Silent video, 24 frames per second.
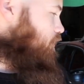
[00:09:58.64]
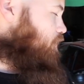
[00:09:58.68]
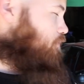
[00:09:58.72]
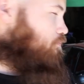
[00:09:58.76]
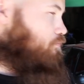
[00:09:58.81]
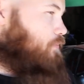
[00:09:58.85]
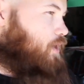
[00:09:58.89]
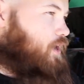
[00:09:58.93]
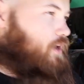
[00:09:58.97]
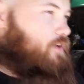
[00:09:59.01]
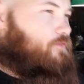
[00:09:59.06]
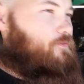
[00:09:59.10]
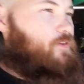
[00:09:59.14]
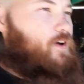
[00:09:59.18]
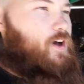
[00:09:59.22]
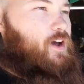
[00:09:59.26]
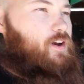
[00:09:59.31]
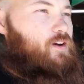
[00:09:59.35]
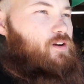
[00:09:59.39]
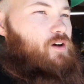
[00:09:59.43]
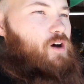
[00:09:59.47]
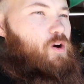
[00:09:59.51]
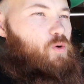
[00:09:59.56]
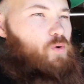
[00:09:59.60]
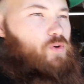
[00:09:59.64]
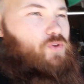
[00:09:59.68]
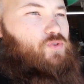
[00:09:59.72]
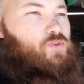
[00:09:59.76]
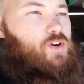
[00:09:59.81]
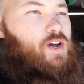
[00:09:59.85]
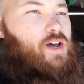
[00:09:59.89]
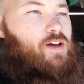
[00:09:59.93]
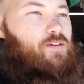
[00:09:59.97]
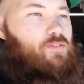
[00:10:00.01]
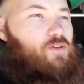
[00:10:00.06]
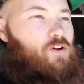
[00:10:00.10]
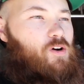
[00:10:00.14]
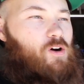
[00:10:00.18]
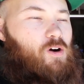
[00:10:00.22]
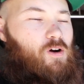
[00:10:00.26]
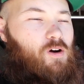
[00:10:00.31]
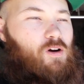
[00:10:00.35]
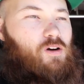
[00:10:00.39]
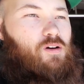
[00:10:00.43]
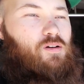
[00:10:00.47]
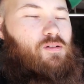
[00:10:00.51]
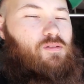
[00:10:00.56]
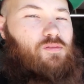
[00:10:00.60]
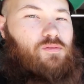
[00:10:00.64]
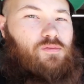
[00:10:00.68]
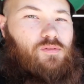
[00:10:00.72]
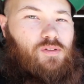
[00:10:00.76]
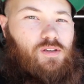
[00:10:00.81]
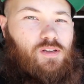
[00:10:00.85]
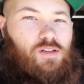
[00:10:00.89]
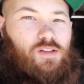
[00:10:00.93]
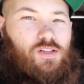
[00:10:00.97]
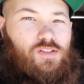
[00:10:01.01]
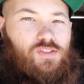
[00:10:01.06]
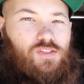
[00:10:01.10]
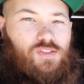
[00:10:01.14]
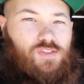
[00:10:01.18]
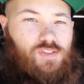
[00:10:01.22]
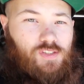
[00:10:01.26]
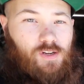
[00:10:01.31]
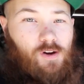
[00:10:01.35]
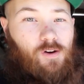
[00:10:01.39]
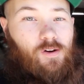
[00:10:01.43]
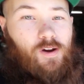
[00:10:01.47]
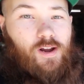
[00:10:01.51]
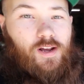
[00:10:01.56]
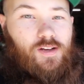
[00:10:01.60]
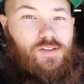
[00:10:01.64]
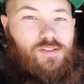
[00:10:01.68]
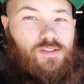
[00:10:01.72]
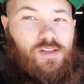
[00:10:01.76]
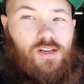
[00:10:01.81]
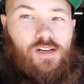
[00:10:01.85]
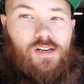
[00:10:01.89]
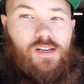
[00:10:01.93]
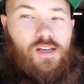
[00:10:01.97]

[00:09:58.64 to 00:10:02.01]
modified all-wheel drive car that's a CRX. Like